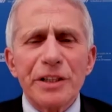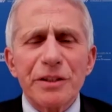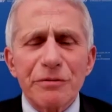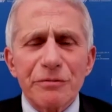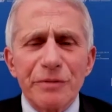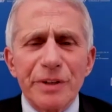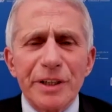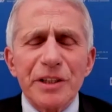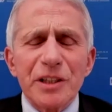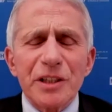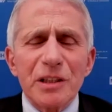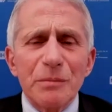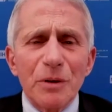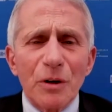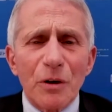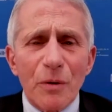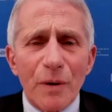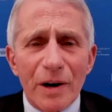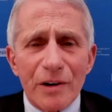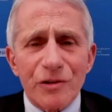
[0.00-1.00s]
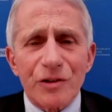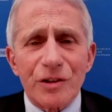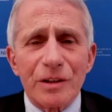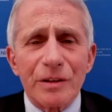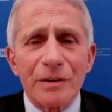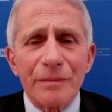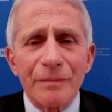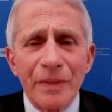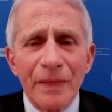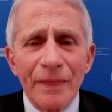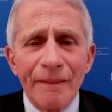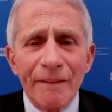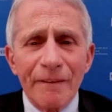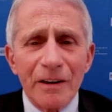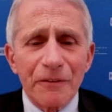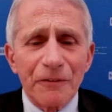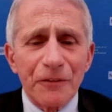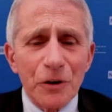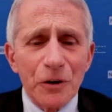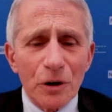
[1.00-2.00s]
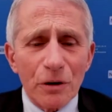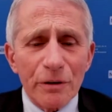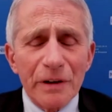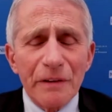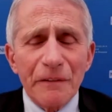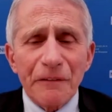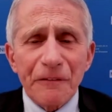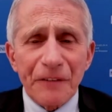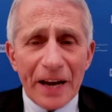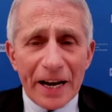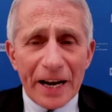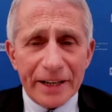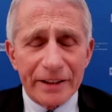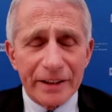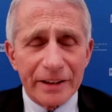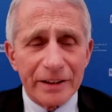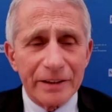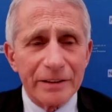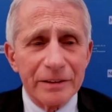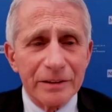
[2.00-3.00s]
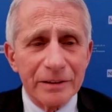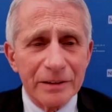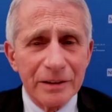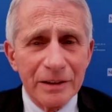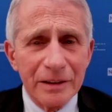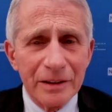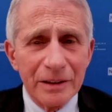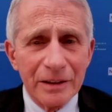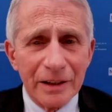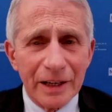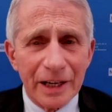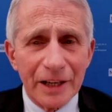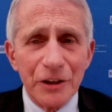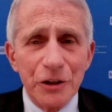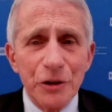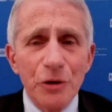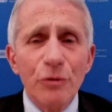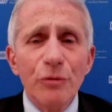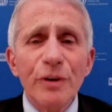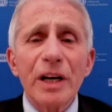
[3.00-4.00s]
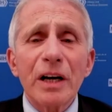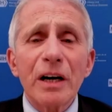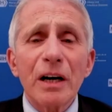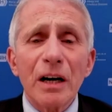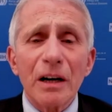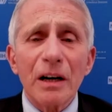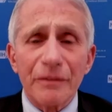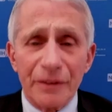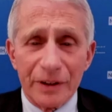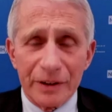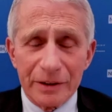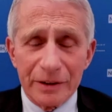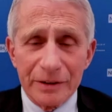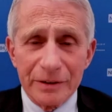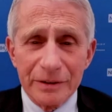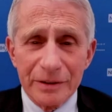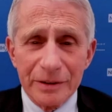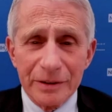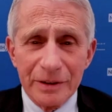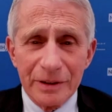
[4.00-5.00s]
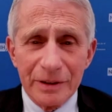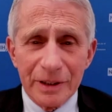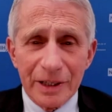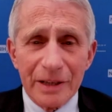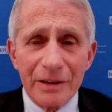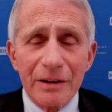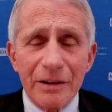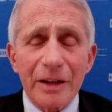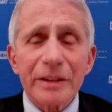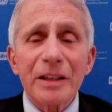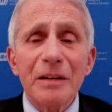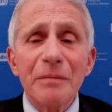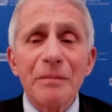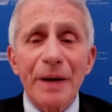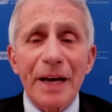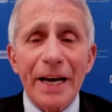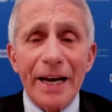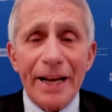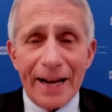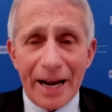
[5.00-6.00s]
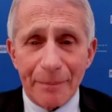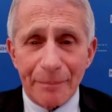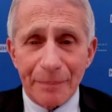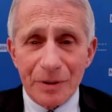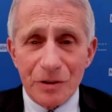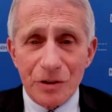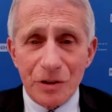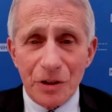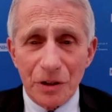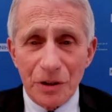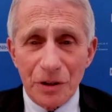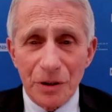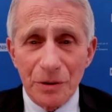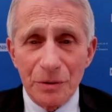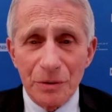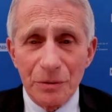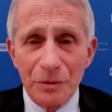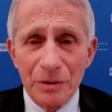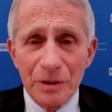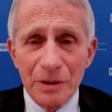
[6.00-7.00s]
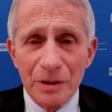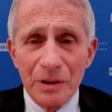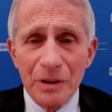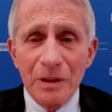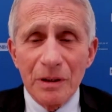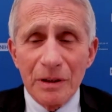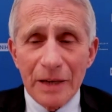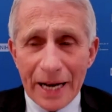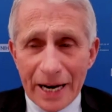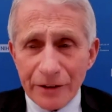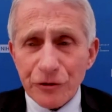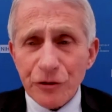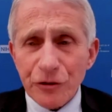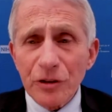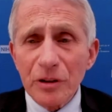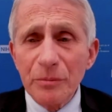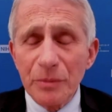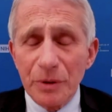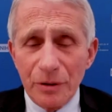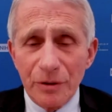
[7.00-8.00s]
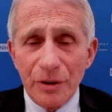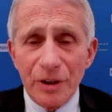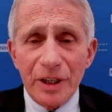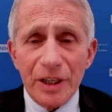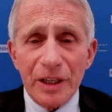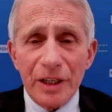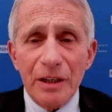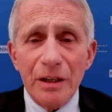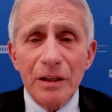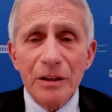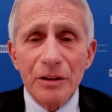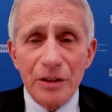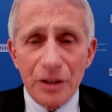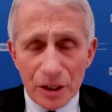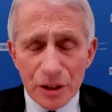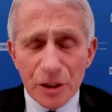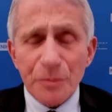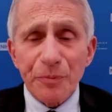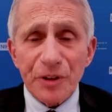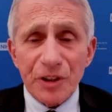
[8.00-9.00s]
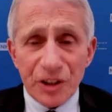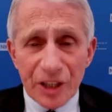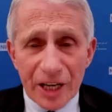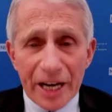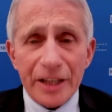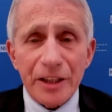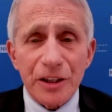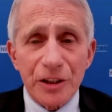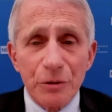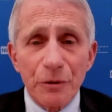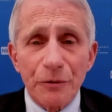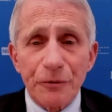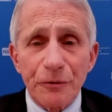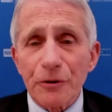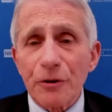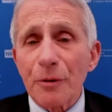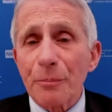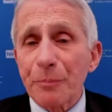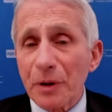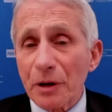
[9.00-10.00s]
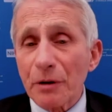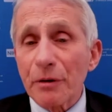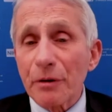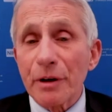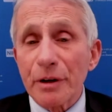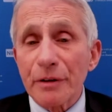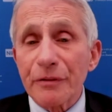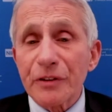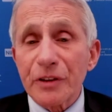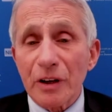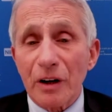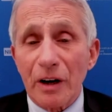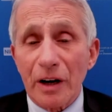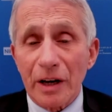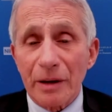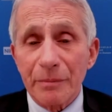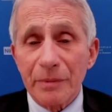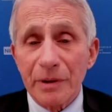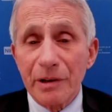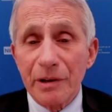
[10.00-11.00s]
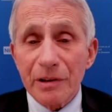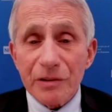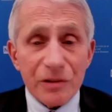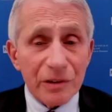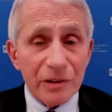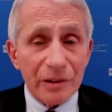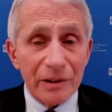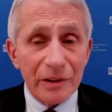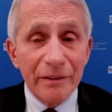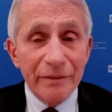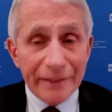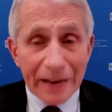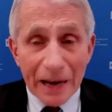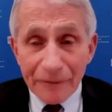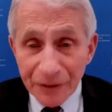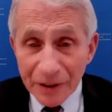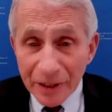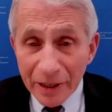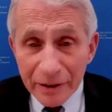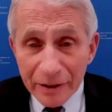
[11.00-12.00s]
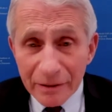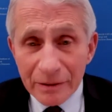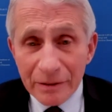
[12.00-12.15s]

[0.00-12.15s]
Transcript: reasonable question if you're infected and you recover and nothing bad happens to you, natural immunity does protect you for a period of time. It isn't indefinite,